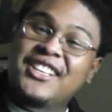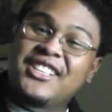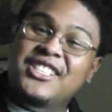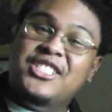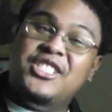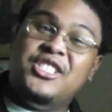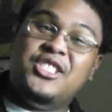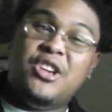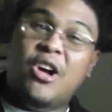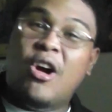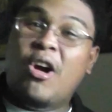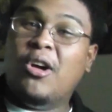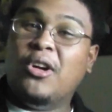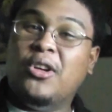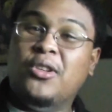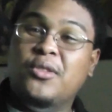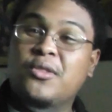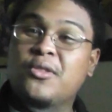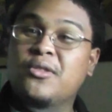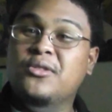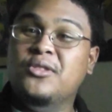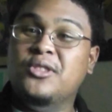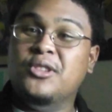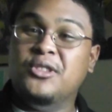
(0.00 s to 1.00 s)
Star
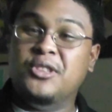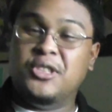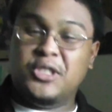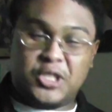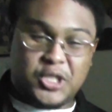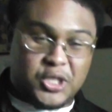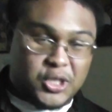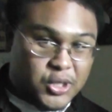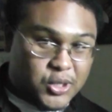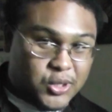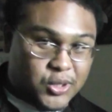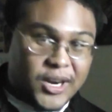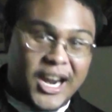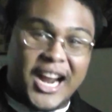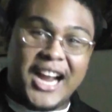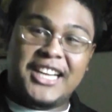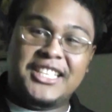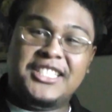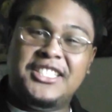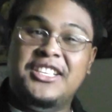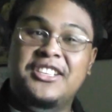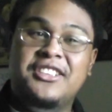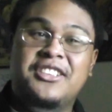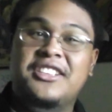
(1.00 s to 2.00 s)
Cruiser just
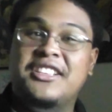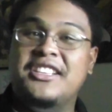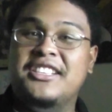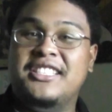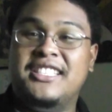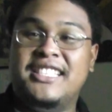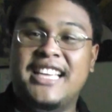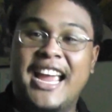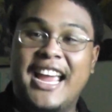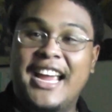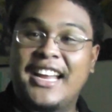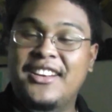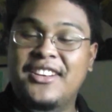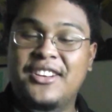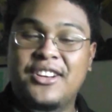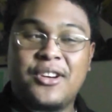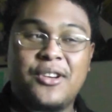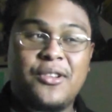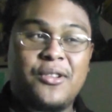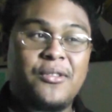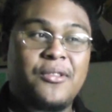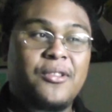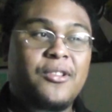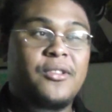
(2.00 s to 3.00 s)
crashed into the sand
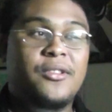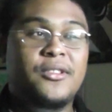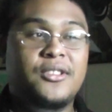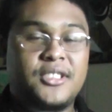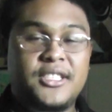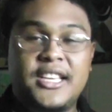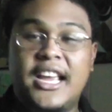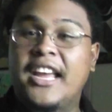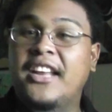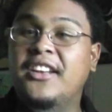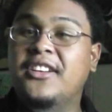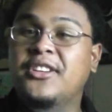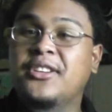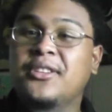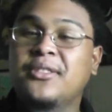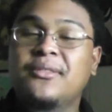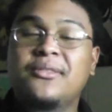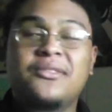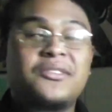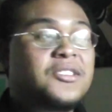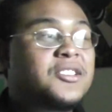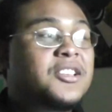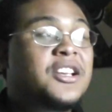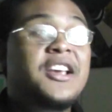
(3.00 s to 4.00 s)
dome or sand
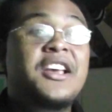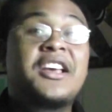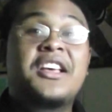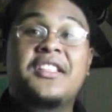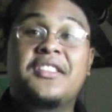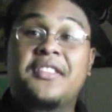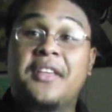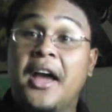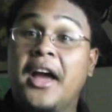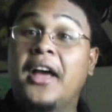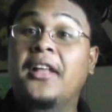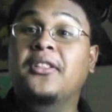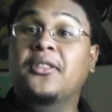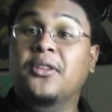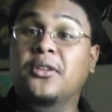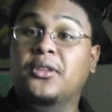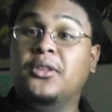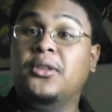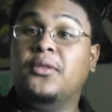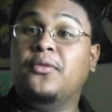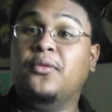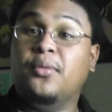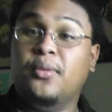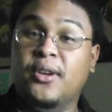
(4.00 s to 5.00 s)
dunes. That
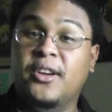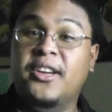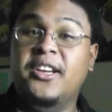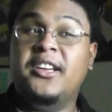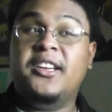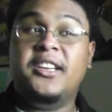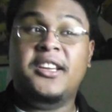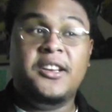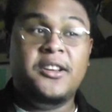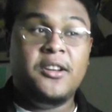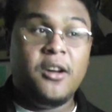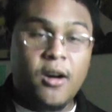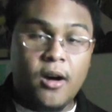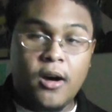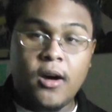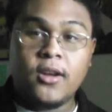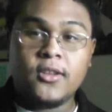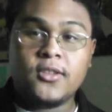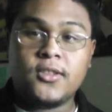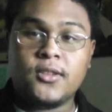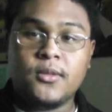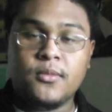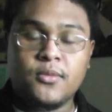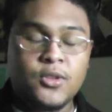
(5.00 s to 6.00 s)
looked freaking
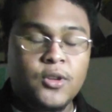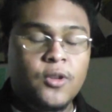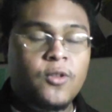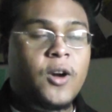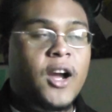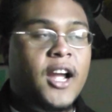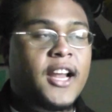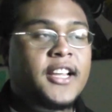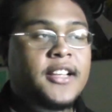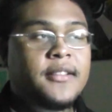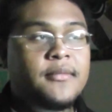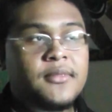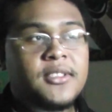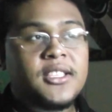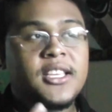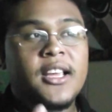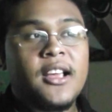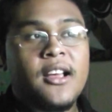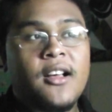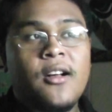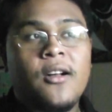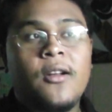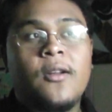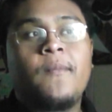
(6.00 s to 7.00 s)
awesome. So I can
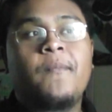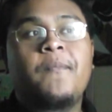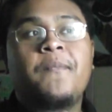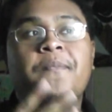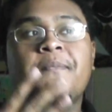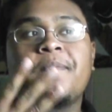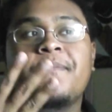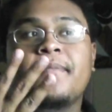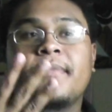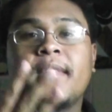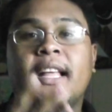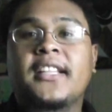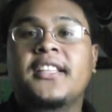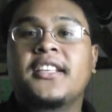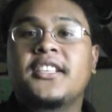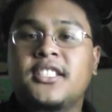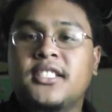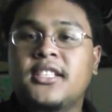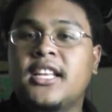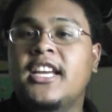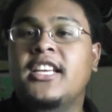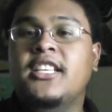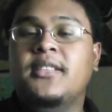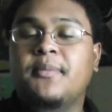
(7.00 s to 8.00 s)
tell that
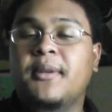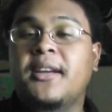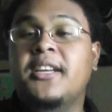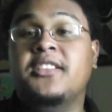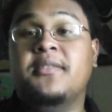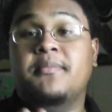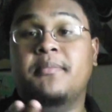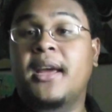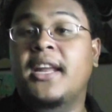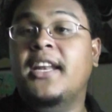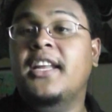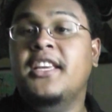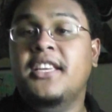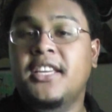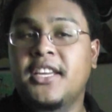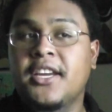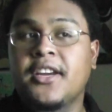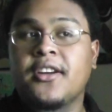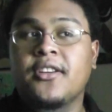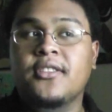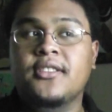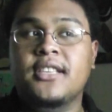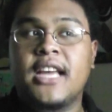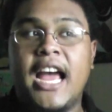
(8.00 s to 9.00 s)
this takes place many
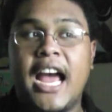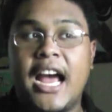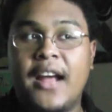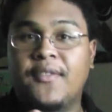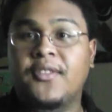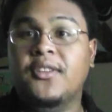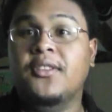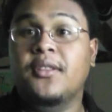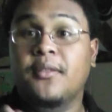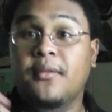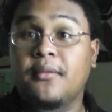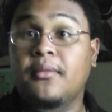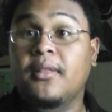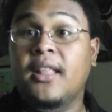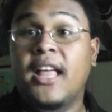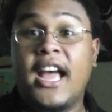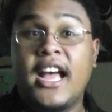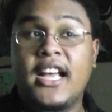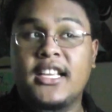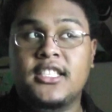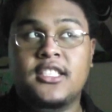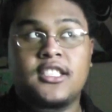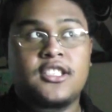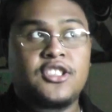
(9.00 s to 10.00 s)
years after the
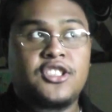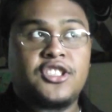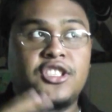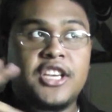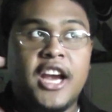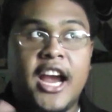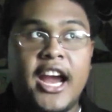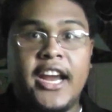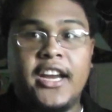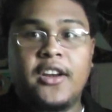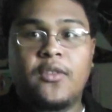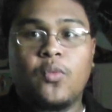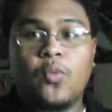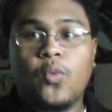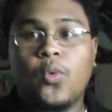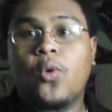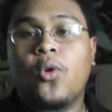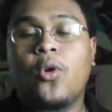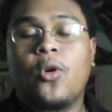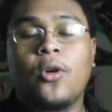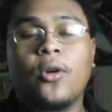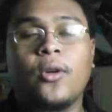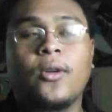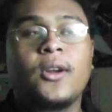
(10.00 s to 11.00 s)
last giant
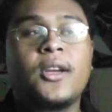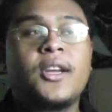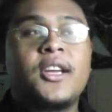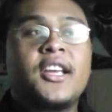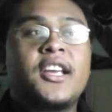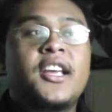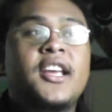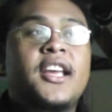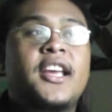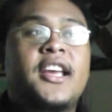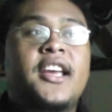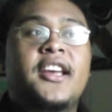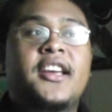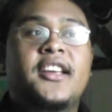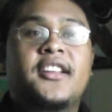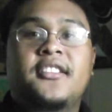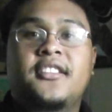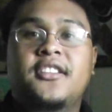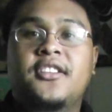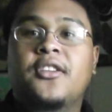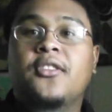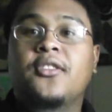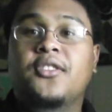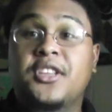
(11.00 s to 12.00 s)
war,
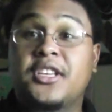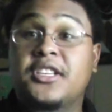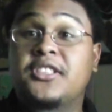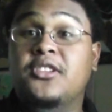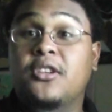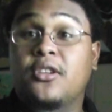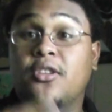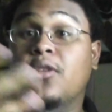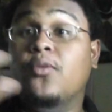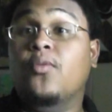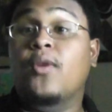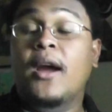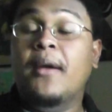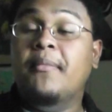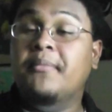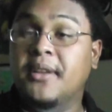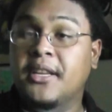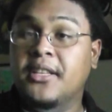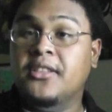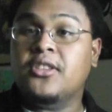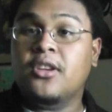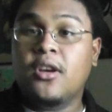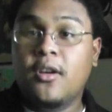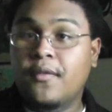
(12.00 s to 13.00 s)
and you know, these are the
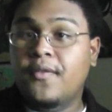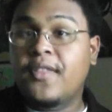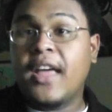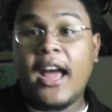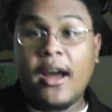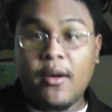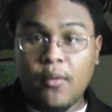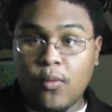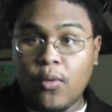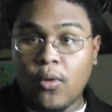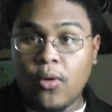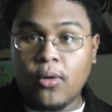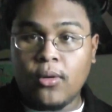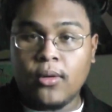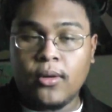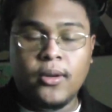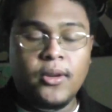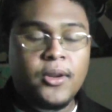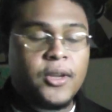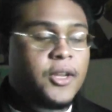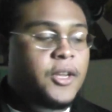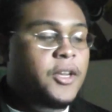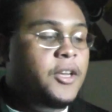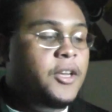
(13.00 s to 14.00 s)
remnants of that war.